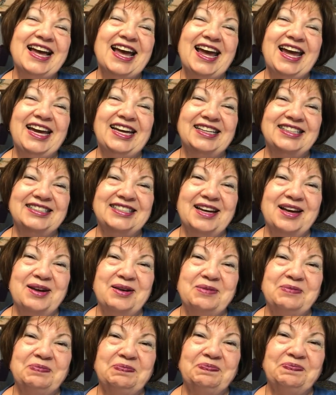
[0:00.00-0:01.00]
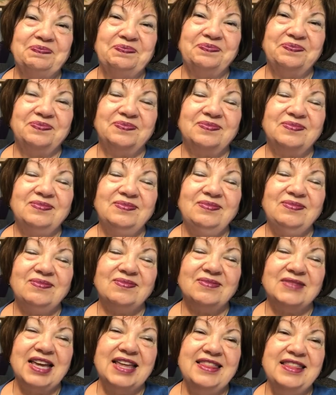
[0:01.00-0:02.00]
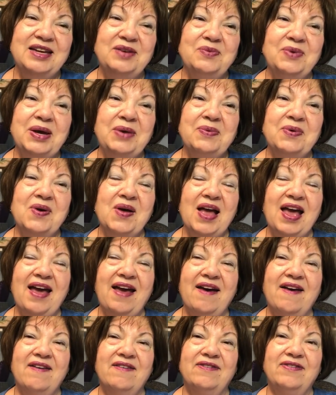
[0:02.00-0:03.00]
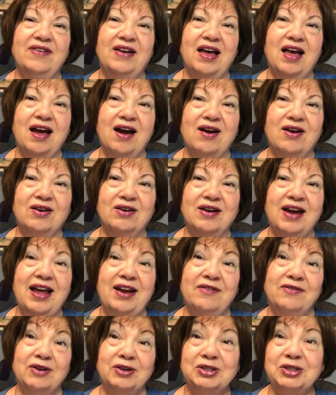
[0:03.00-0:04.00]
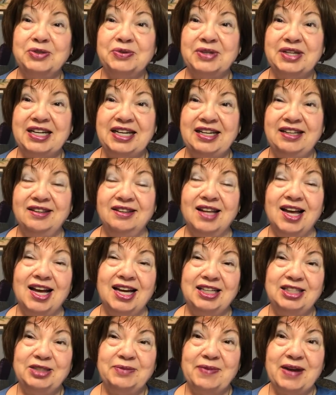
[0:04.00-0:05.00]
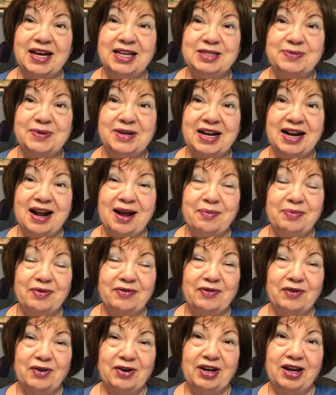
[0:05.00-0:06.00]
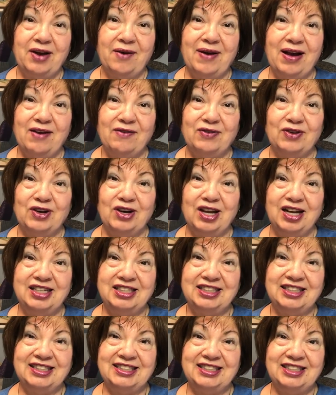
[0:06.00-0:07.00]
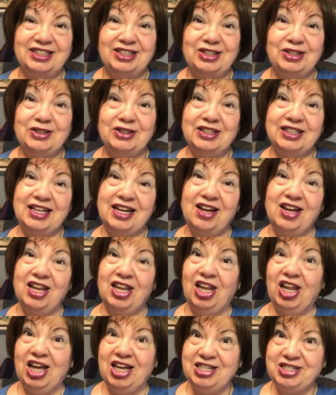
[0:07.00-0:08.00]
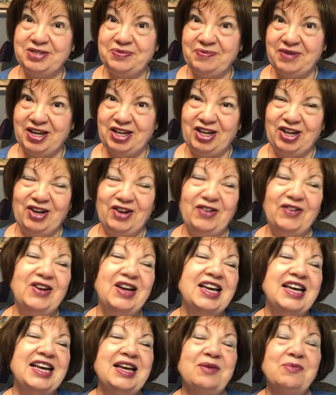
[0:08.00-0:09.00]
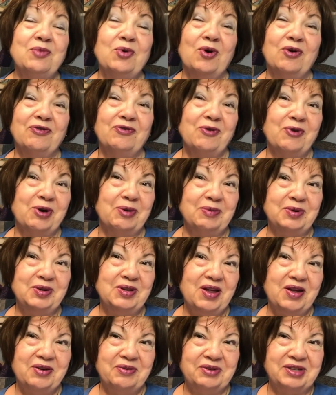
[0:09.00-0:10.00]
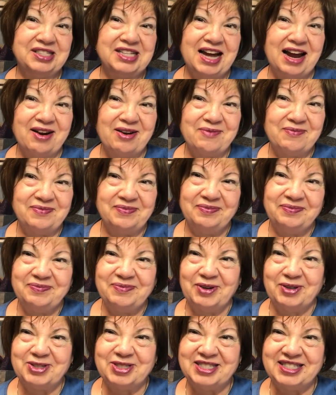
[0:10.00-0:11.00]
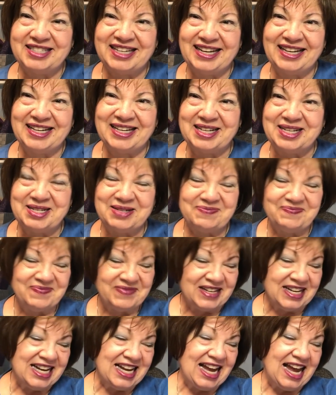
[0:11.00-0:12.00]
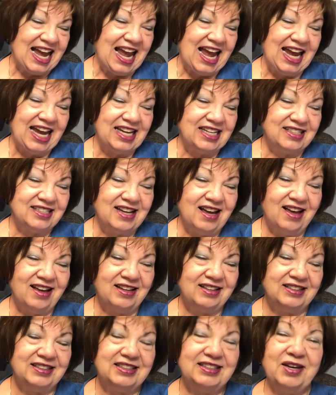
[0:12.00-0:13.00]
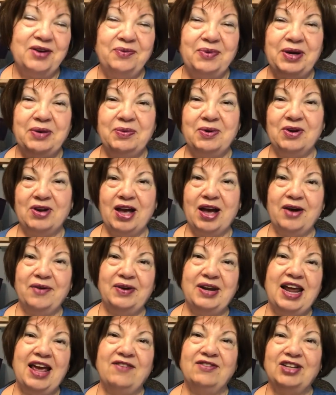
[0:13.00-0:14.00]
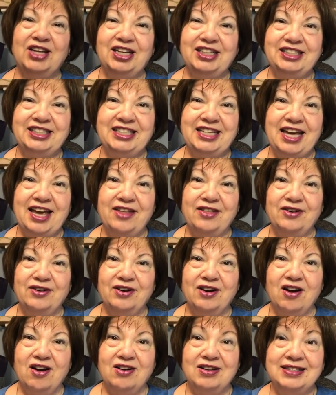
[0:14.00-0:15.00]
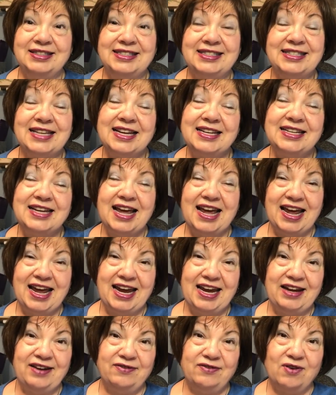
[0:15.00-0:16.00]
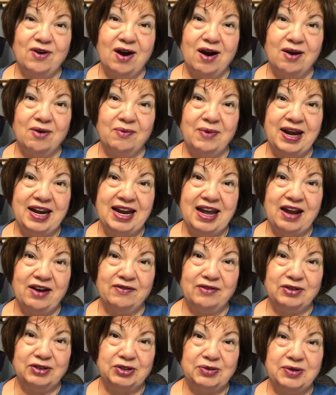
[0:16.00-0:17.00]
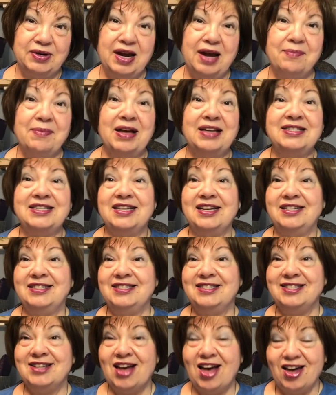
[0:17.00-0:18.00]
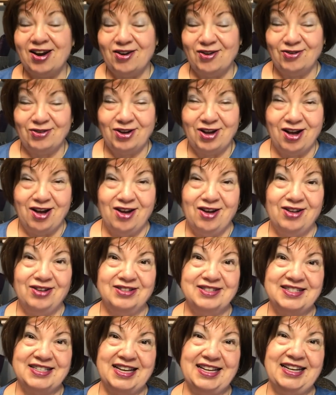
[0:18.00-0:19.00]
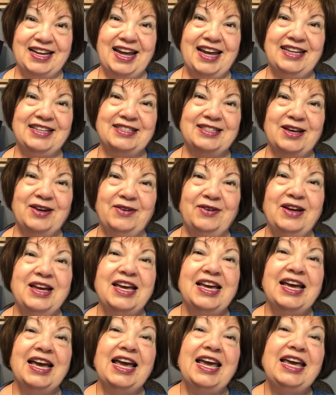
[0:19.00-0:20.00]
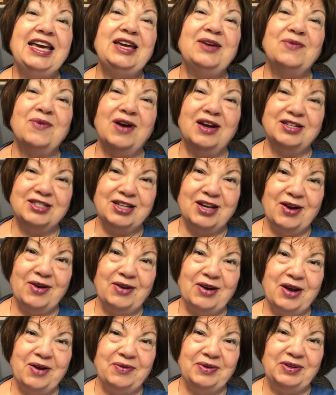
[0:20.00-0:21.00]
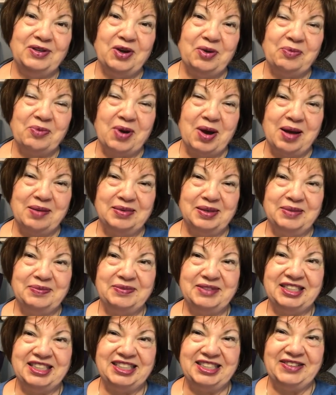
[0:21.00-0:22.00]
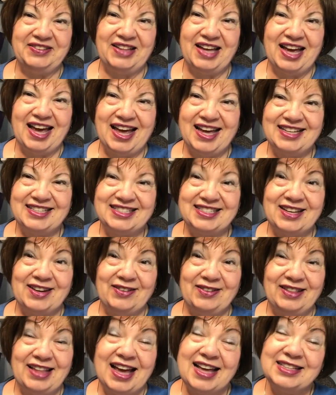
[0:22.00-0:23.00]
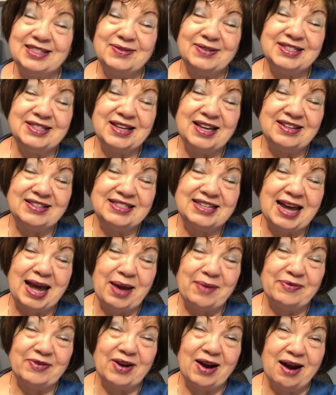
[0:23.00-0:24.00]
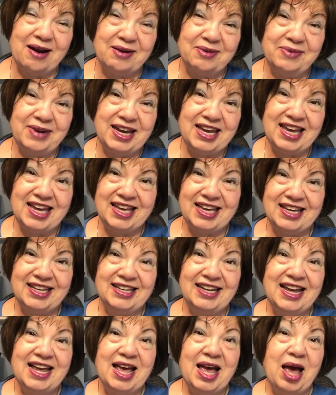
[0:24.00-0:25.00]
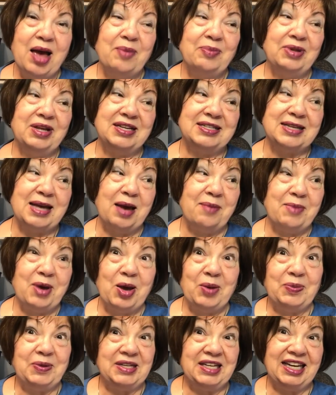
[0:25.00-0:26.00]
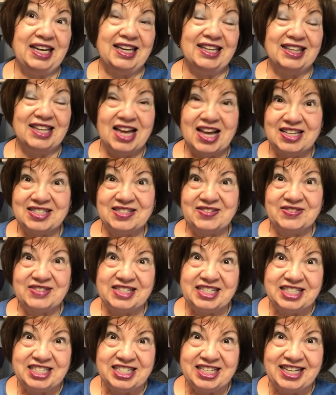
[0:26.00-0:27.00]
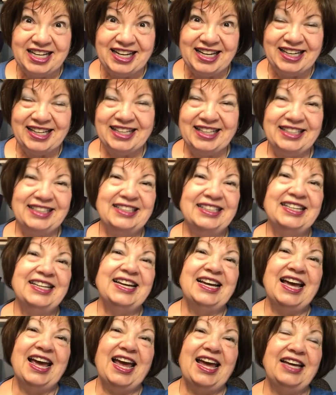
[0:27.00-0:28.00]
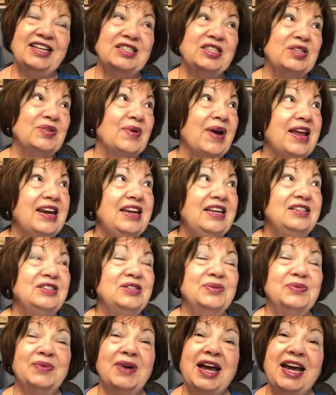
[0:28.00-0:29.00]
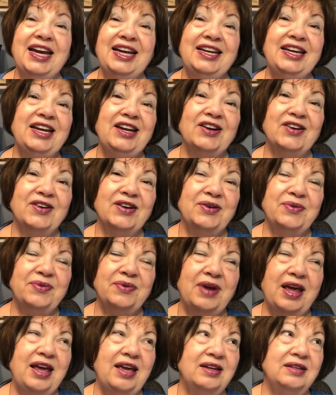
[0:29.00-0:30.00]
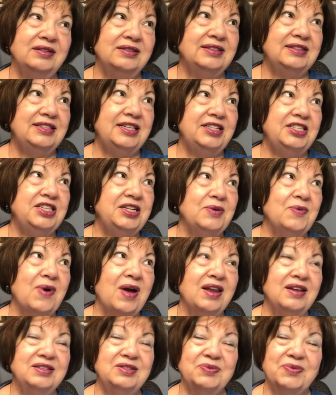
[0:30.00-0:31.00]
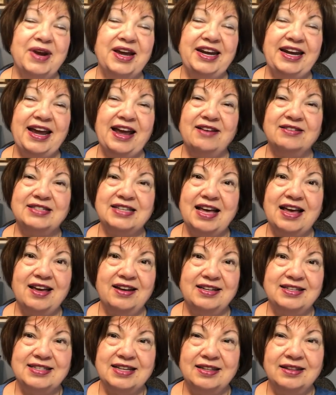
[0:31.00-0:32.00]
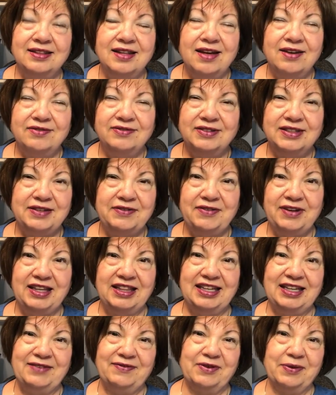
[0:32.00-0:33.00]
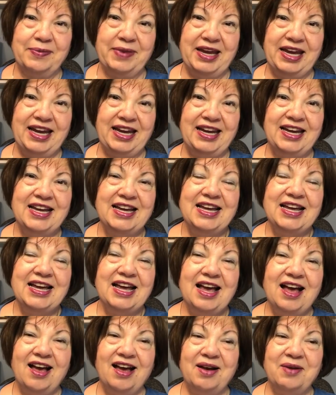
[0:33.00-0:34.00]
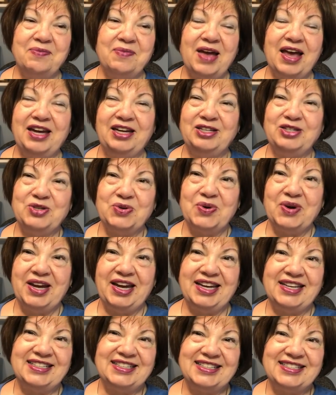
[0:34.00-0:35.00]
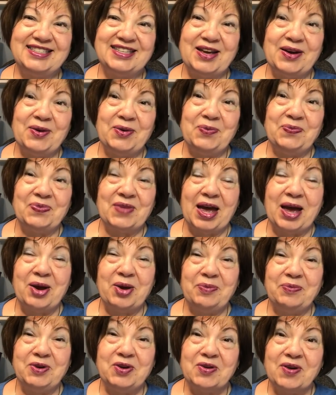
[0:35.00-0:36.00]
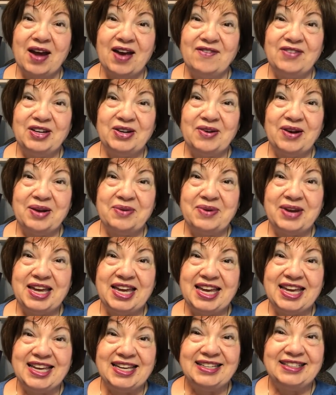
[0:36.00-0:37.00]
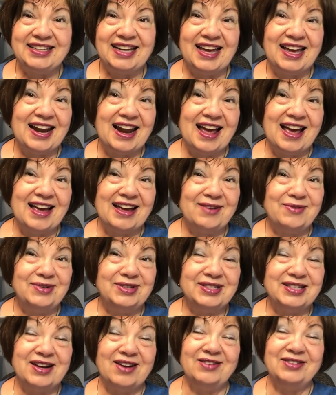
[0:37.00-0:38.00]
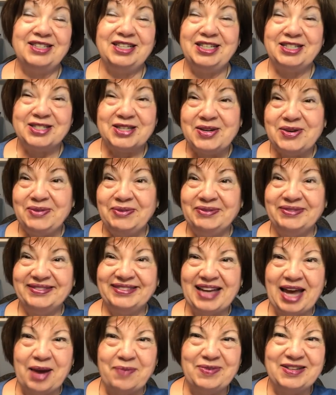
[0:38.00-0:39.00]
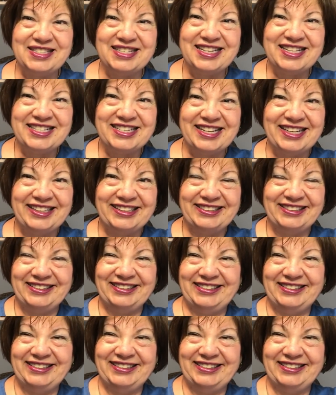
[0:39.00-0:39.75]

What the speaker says: And then we will have our anniversary lunch. My husband and I prefer to go out for lunch because it's usually on a lunch menu, more affordable on a retired person's income. And so we will go and have lunch together on Sunday for our wedding anniversary. My son's not on call Sunday, so he can watch Coco with no problem to do that. So that's what's on tap for our weekend. Plus, I'm hoping to get lots of stitching in. It's threatening to rain here, and stitching while it's raining outside is a lovely feeling for me. I enjoy it. So I hope you're having a great weekend, and I will talk to you soon. Happy stitching.